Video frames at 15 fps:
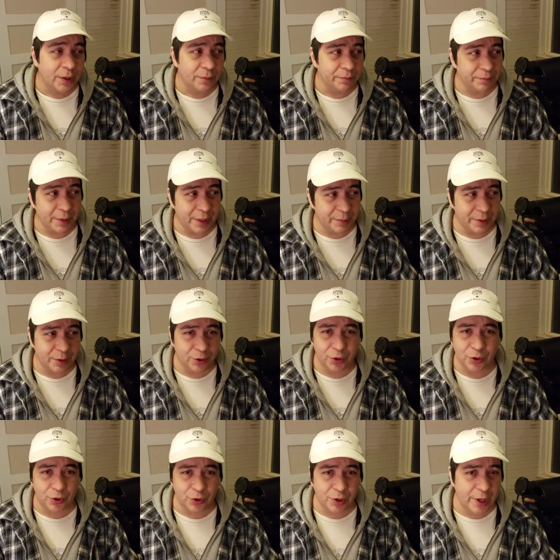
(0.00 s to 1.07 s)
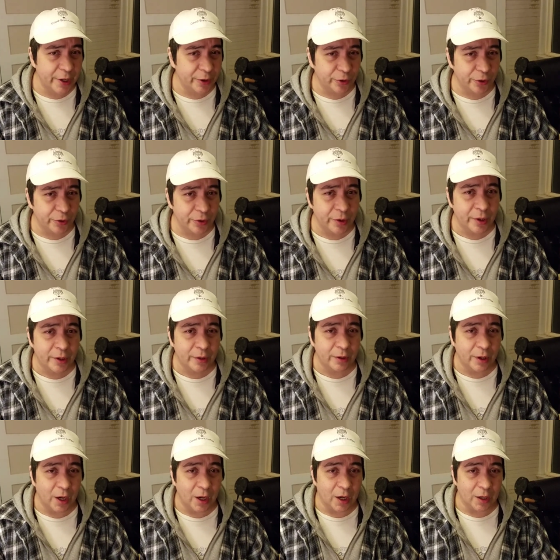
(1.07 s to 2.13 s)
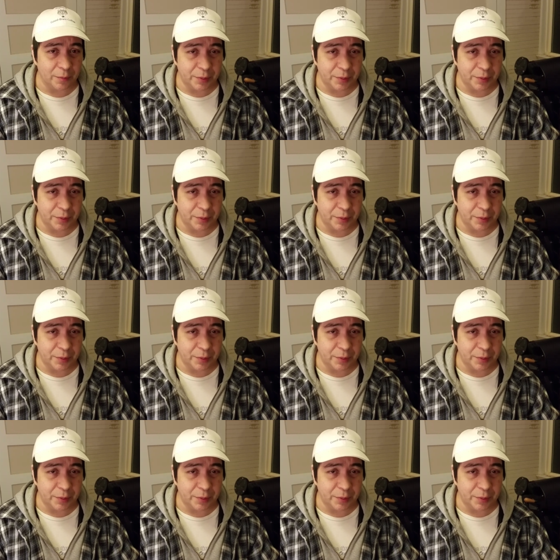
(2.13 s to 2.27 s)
maybe a little later, uh,